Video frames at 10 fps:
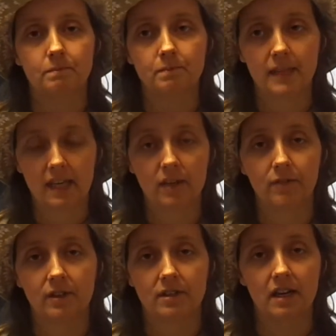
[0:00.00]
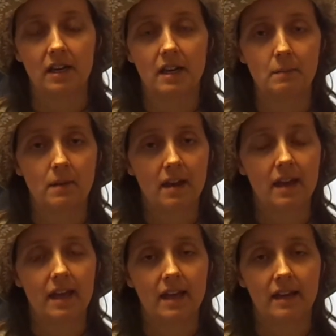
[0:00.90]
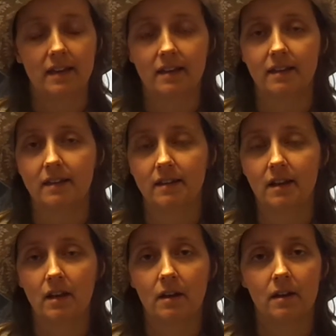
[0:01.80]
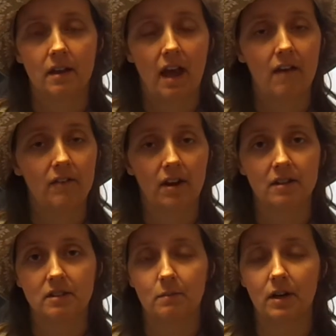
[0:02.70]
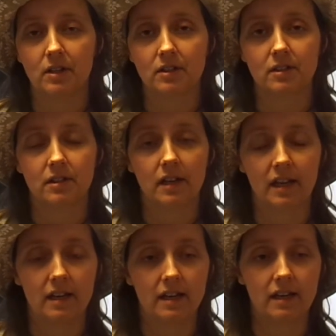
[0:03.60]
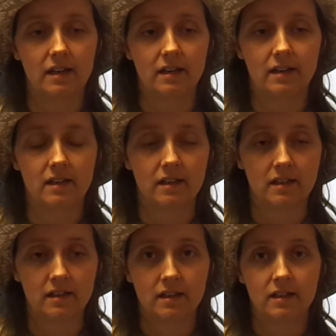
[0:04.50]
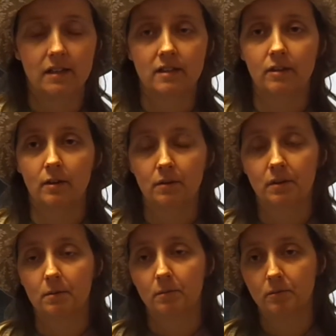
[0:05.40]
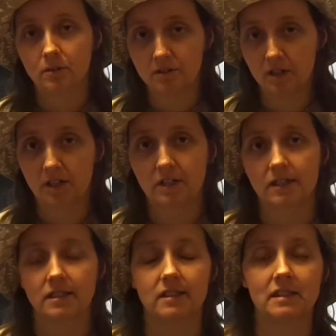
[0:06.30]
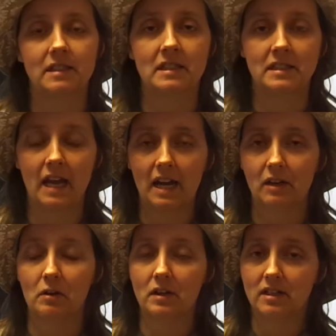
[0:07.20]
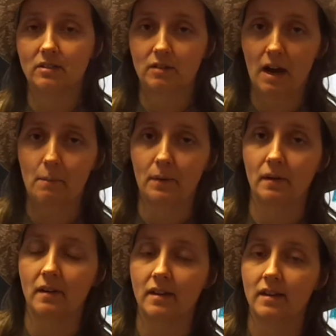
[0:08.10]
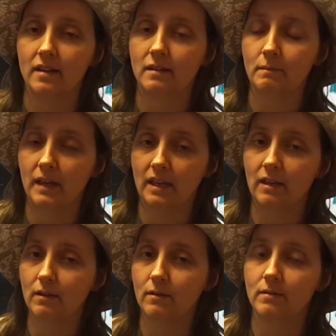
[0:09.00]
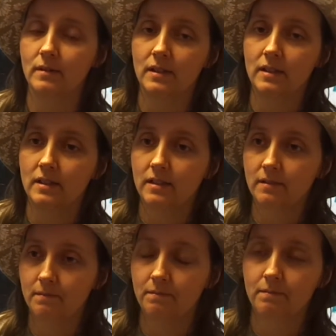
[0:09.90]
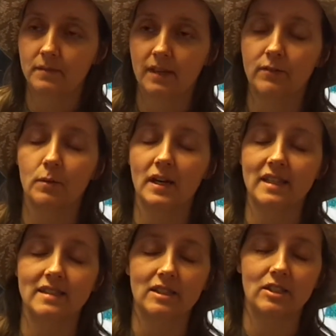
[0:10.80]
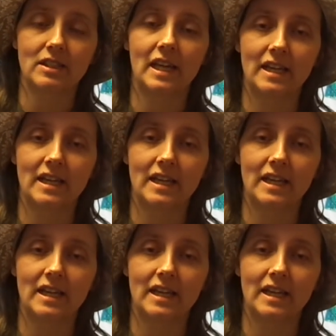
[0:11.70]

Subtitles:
Thank you for your time, and have an awesome March. And the drill sergeant is not going to drop and make you give 20 stitches.